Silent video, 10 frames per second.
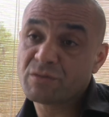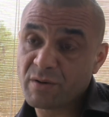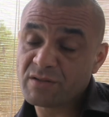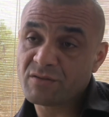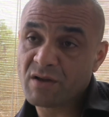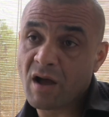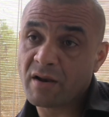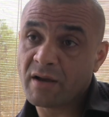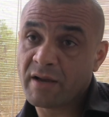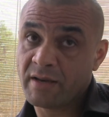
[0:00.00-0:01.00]
president of
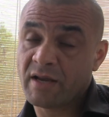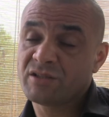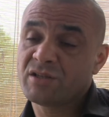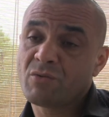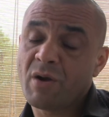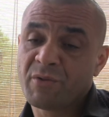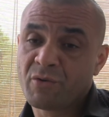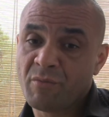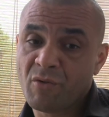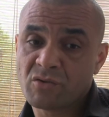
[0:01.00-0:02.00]
Ghana, and actually Kwame
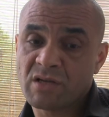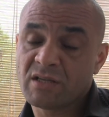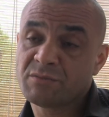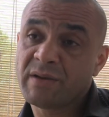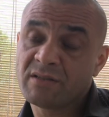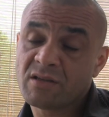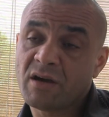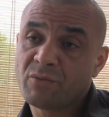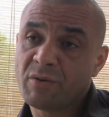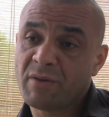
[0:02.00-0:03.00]
Nkrumah was at his
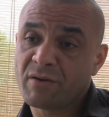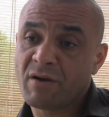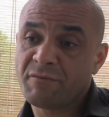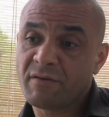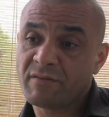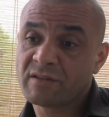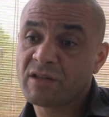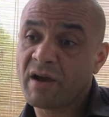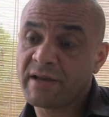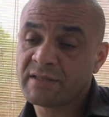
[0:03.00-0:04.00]
bedside when my grandfather
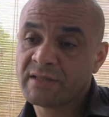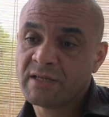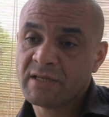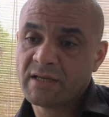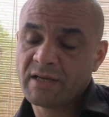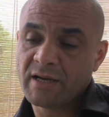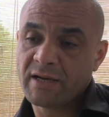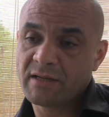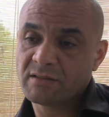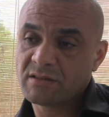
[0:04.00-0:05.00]
died.
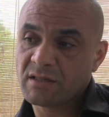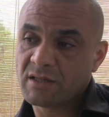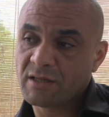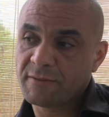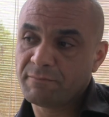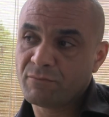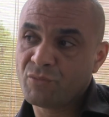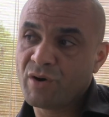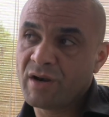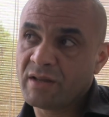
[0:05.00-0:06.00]
And
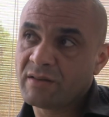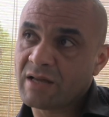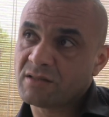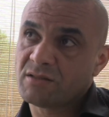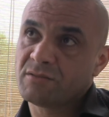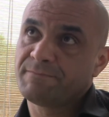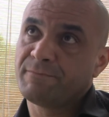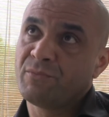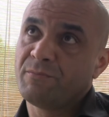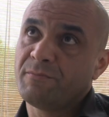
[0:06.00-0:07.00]
really, that's
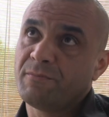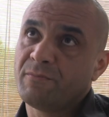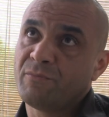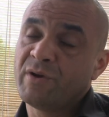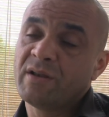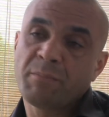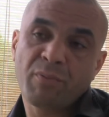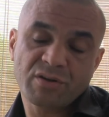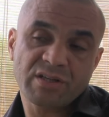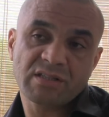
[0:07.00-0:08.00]
really the
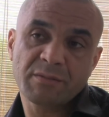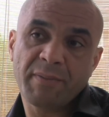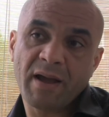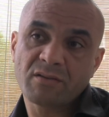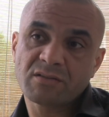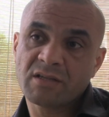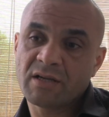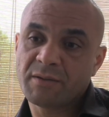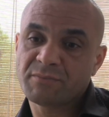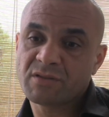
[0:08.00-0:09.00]
project's about,
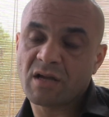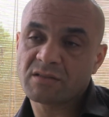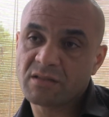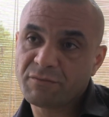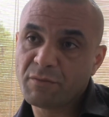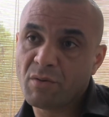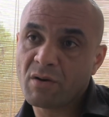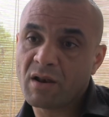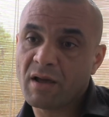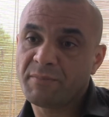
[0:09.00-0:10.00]
starting the football
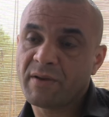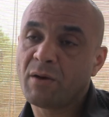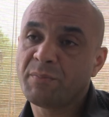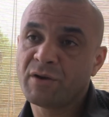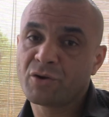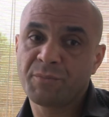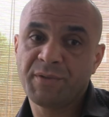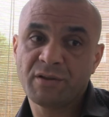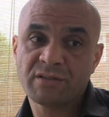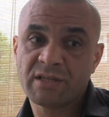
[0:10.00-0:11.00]
club, helping the
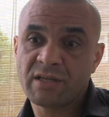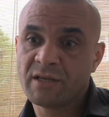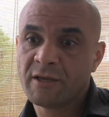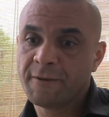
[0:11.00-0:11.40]
community,